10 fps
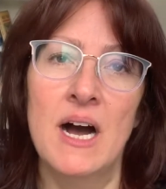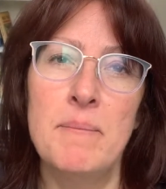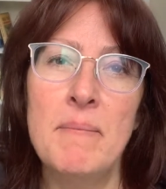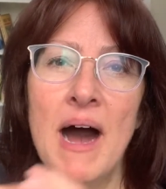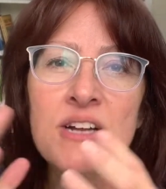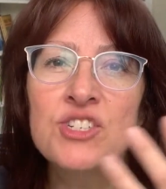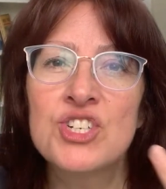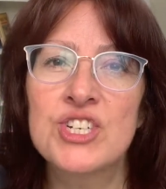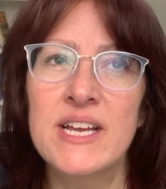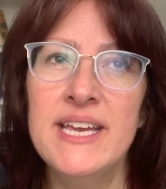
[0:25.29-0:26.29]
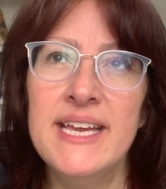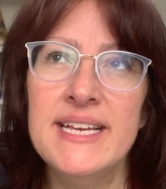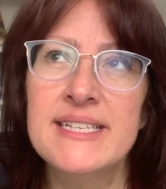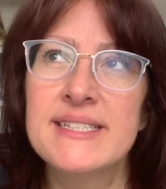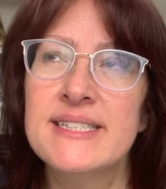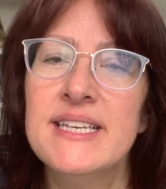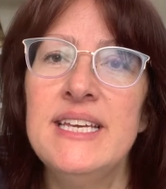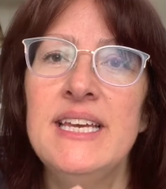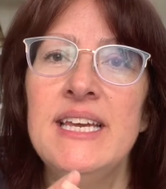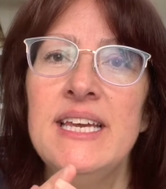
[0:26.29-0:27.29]
March is
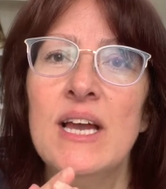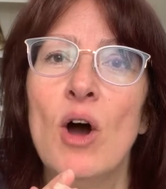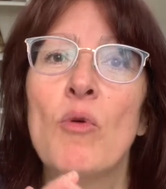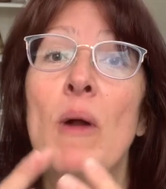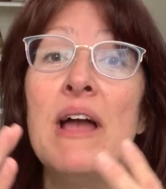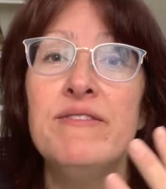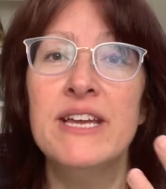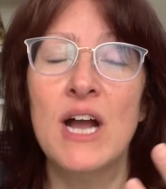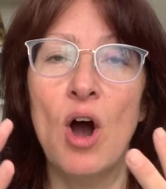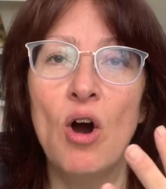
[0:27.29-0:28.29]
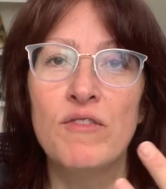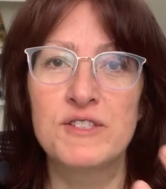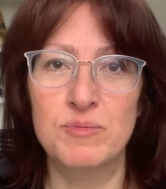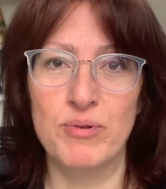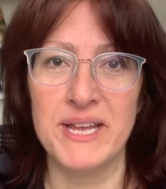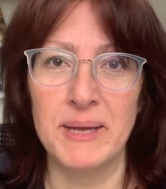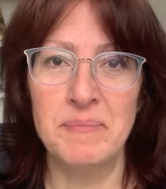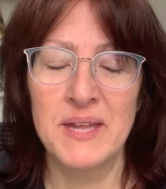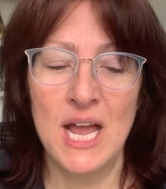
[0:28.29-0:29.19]
the arriving of spring.